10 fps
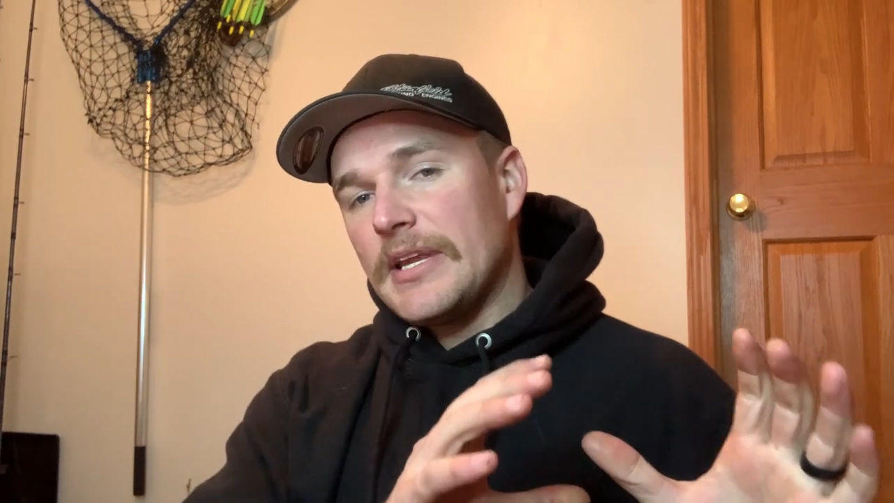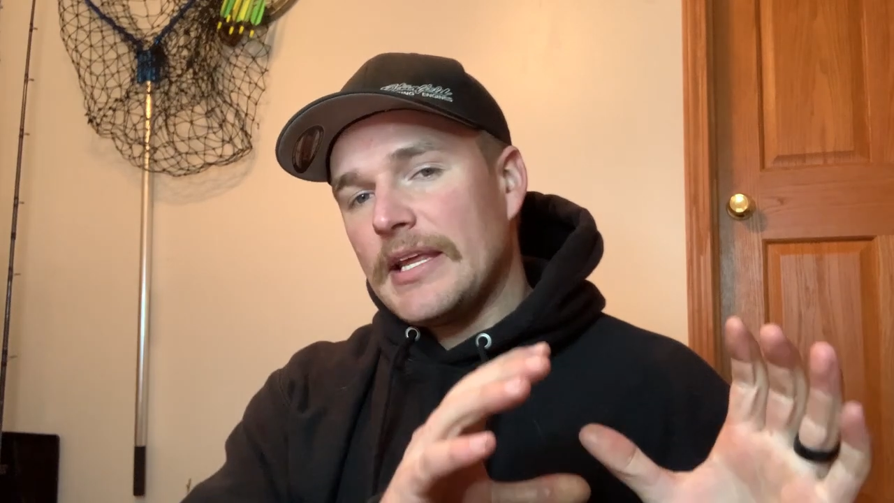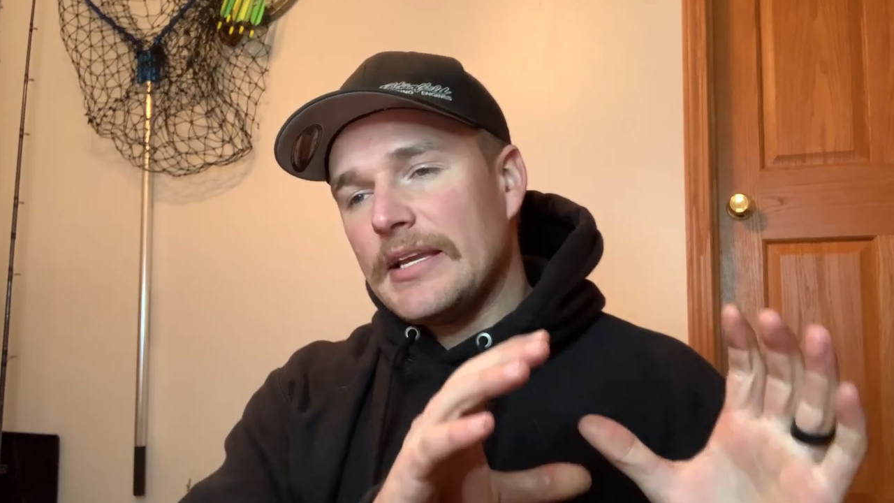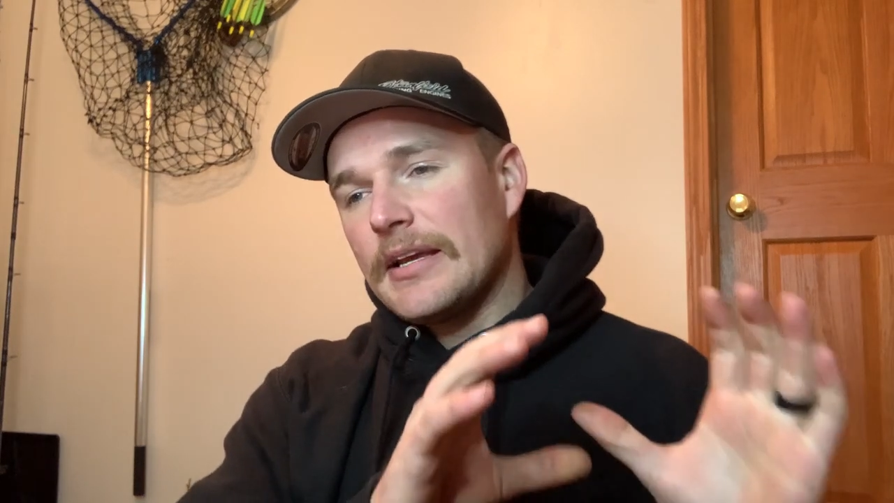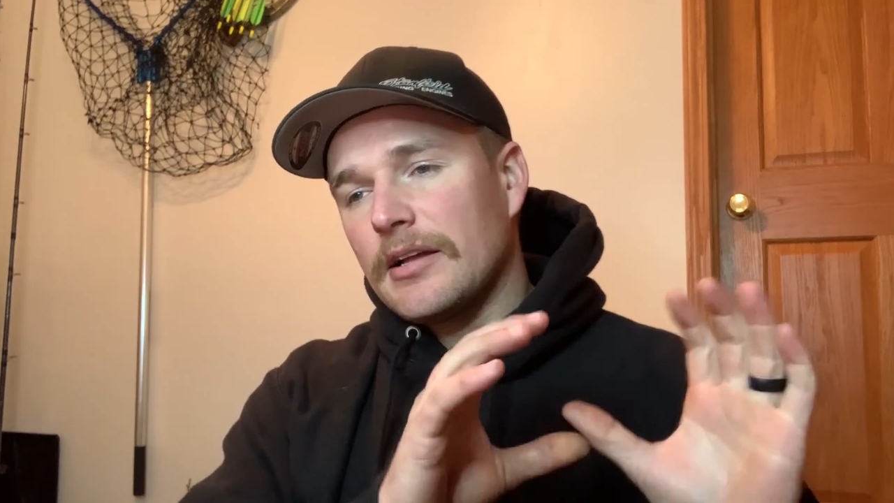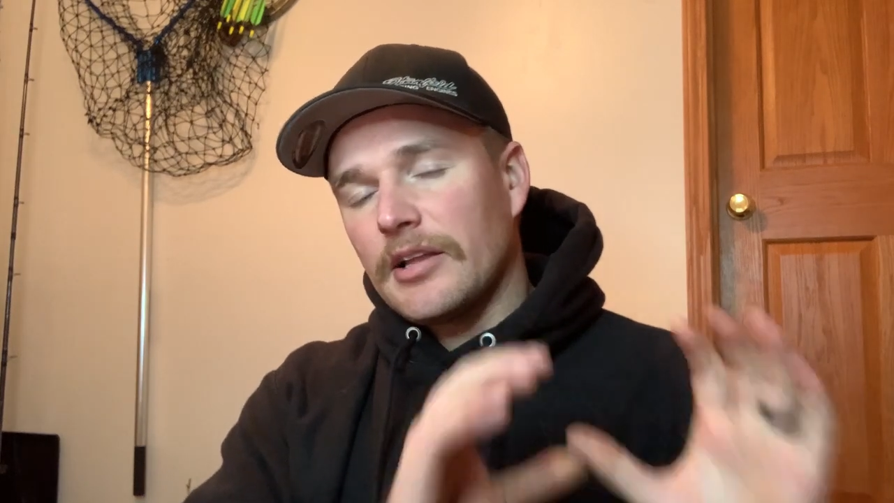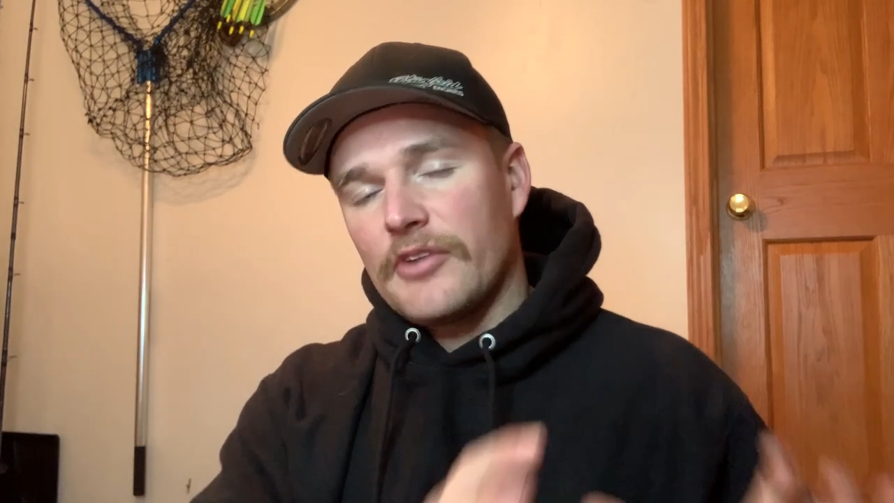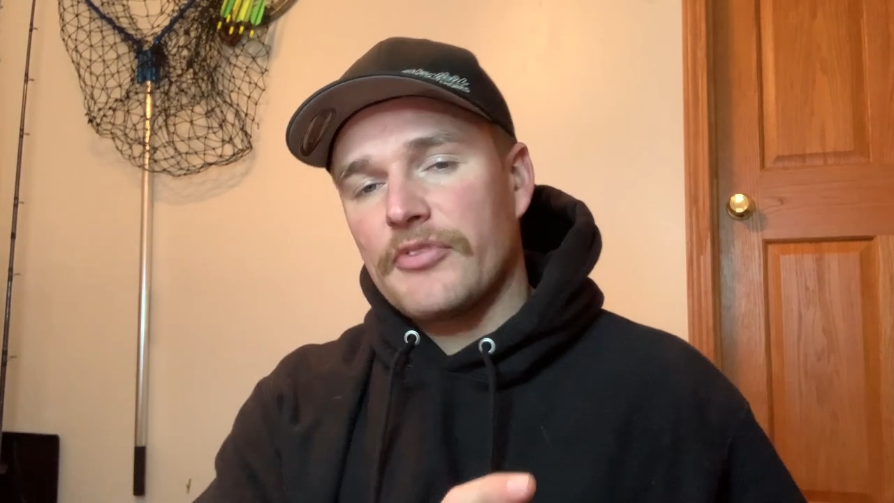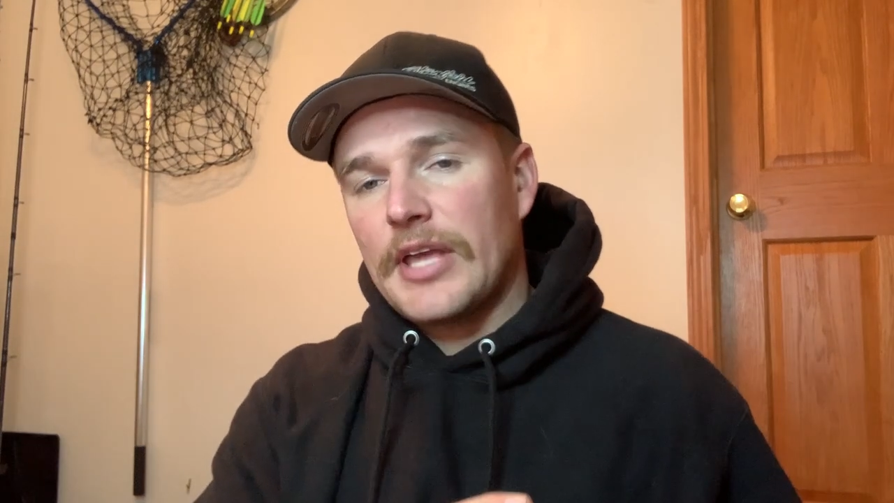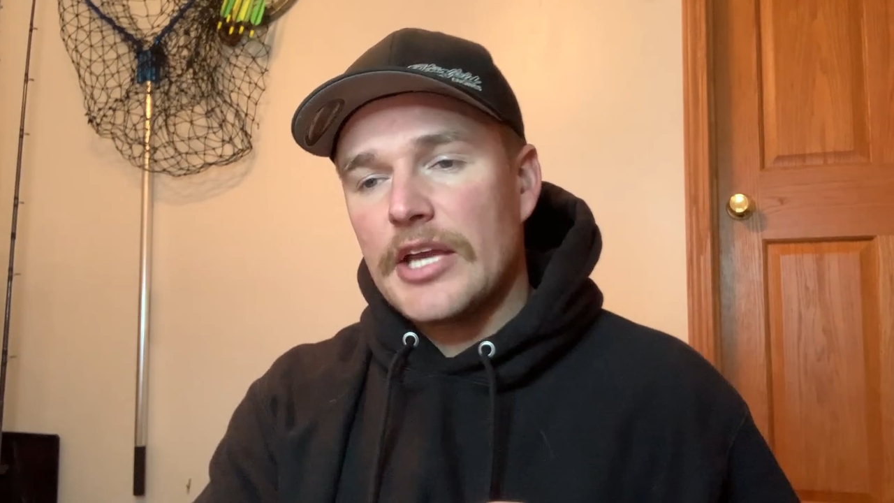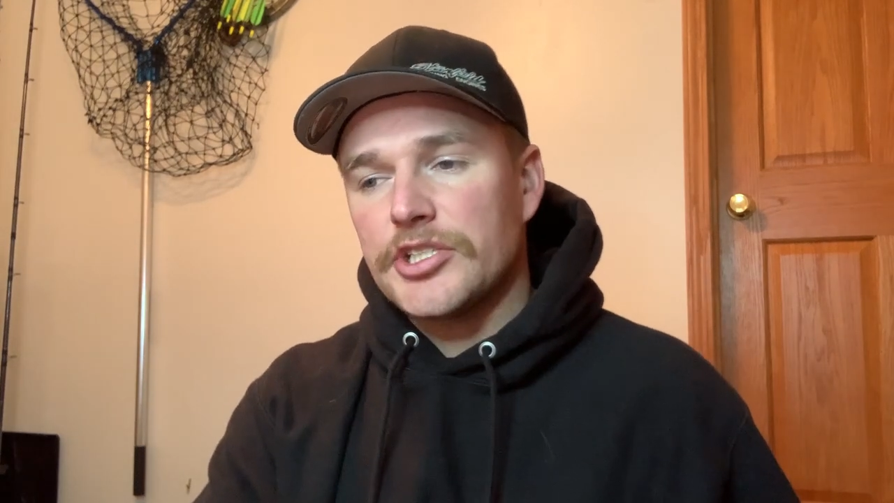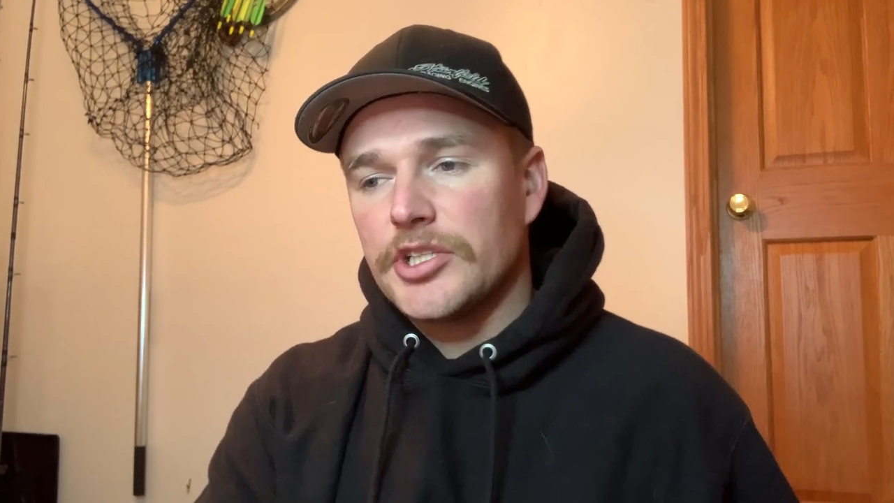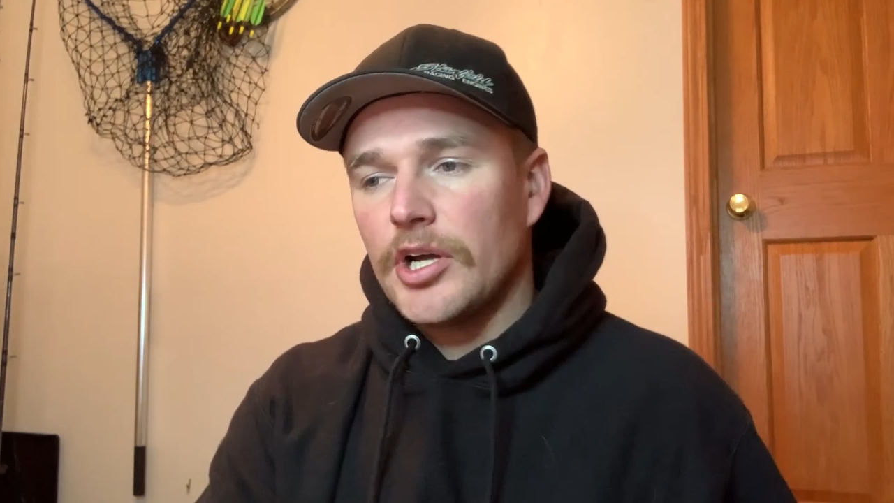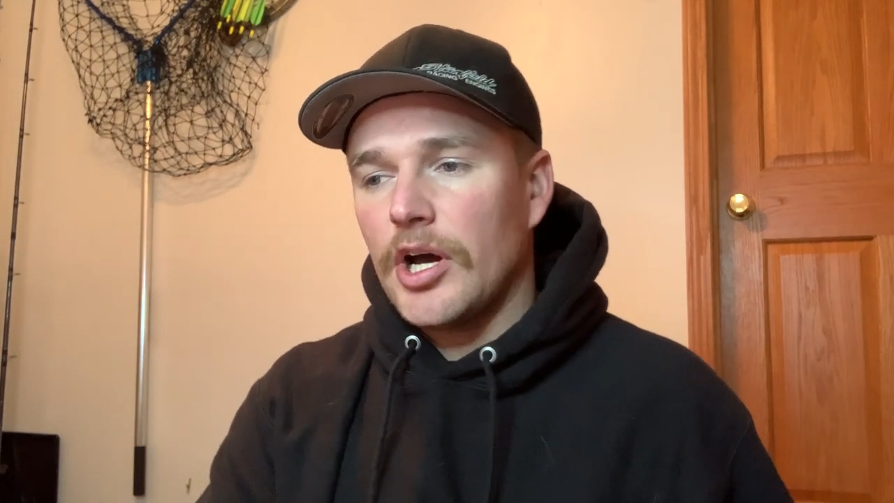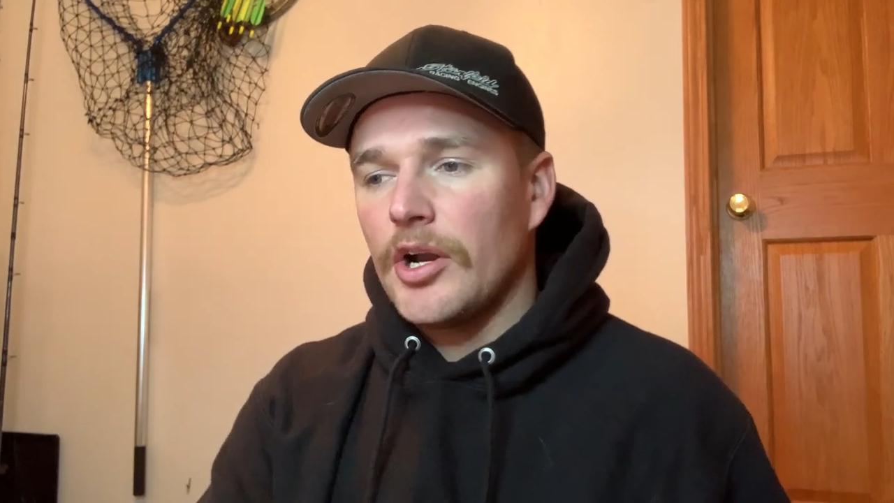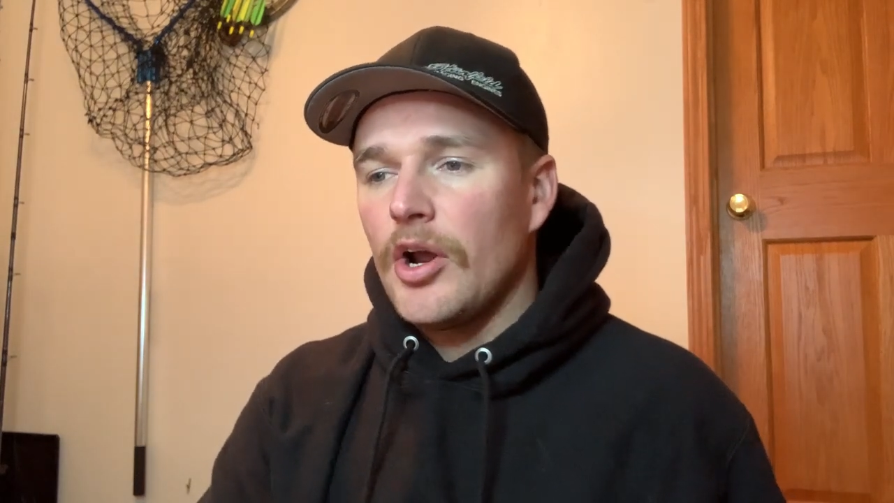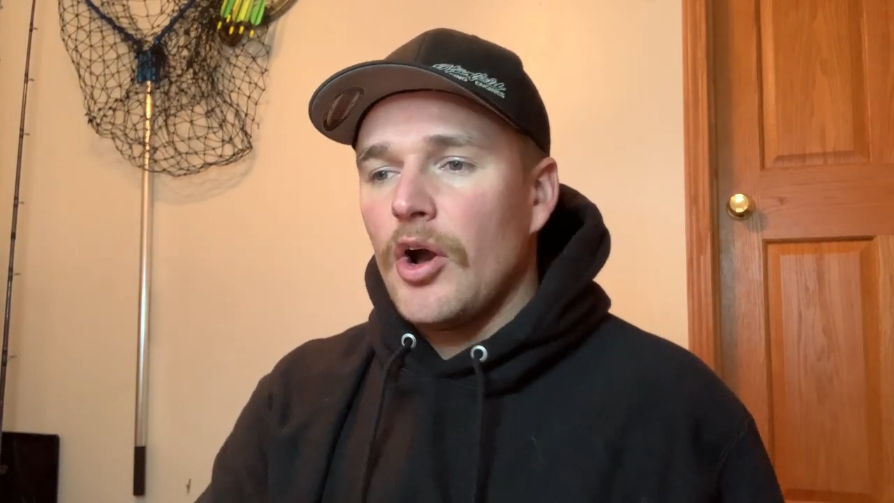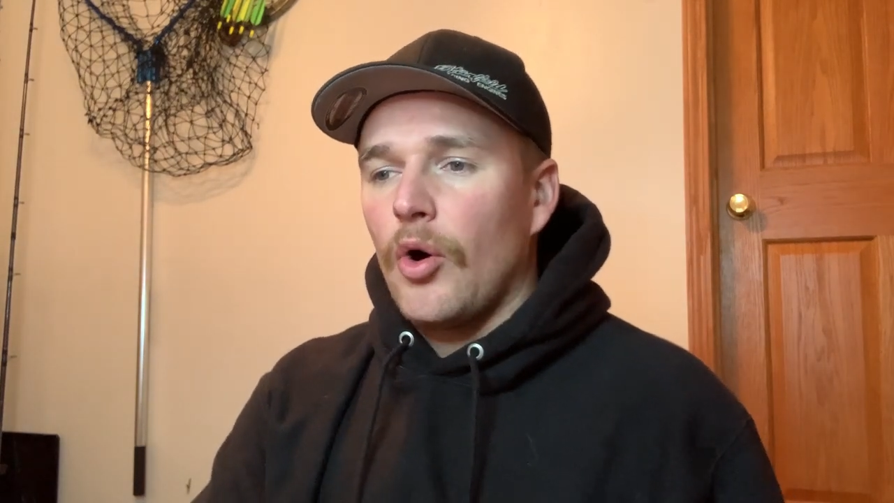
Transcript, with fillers: need clarification on